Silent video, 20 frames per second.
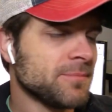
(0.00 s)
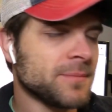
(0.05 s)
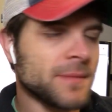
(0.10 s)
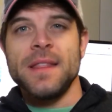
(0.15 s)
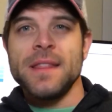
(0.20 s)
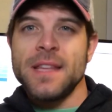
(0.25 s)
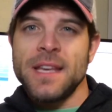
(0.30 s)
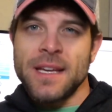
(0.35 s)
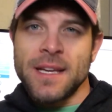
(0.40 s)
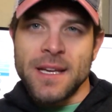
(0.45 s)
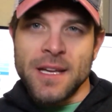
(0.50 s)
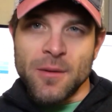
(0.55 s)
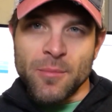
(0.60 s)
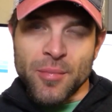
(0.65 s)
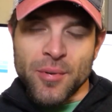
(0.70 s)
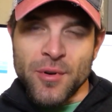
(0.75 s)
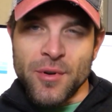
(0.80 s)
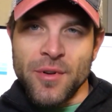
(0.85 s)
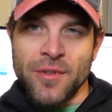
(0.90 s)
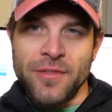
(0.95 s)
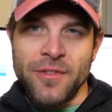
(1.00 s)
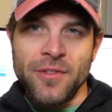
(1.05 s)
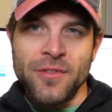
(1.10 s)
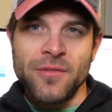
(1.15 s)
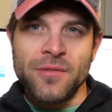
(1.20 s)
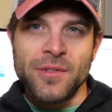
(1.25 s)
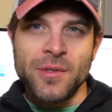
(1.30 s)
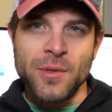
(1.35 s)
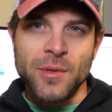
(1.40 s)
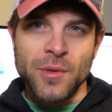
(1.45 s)
Then they can approve you
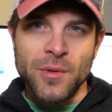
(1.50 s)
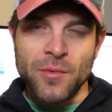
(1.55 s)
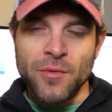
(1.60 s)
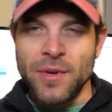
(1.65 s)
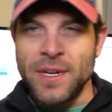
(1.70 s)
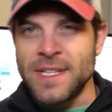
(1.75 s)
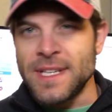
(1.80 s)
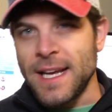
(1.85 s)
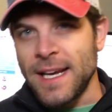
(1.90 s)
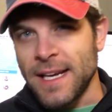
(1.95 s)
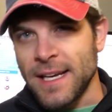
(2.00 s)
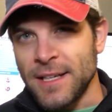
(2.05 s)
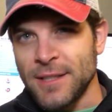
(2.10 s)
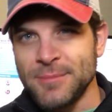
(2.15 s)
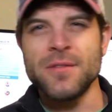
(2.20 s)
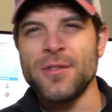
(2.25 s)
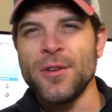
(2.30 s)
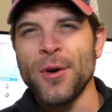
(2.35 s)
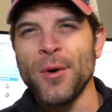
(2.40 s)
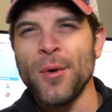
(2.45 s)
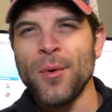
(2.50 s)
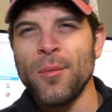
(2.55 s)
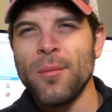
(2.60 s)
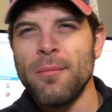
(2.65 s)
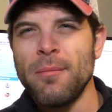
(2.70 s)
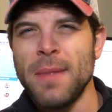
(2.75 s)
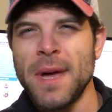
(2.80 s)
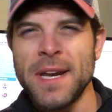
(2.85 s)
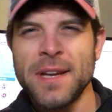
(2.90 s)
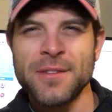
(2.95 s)
to retake it. There's no
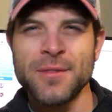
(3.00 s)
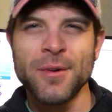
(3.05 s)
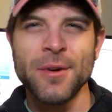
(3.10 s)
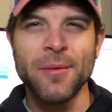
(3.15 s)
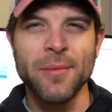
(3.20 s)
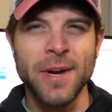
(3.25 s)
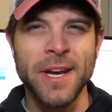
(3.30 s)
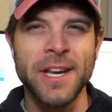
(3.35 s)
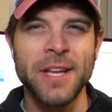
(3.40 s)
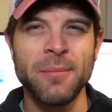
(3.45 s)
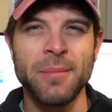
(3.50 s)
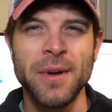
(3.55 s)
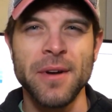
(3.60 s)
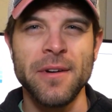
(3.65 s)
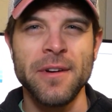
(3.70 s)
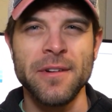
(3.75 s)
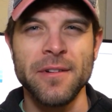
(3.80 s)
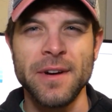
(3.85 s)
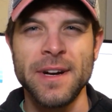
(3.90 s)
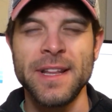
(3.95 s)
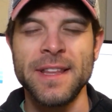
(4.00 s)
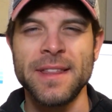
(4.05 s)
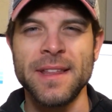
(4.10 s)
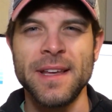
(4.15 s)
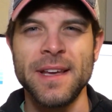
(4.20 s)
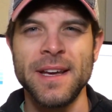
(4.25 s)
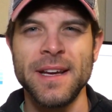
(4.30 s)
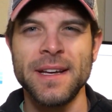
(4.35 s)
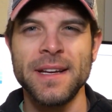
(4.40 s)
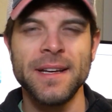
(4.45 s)
mandatory waiting period or
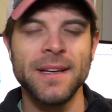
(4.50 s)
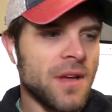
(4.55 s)
anything.